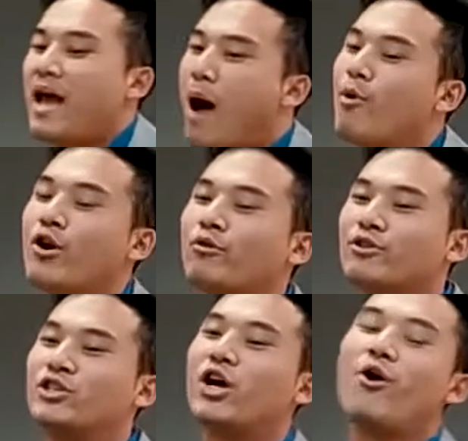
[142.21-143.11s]
I would go to
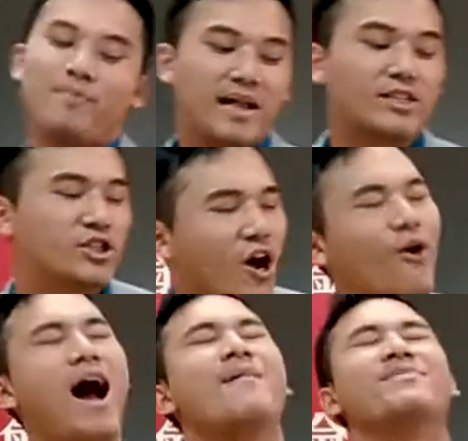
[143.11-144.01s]
Joe, be like,
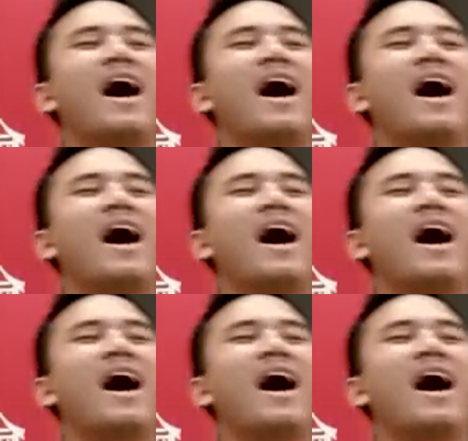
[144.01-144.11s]
"Joe, I'm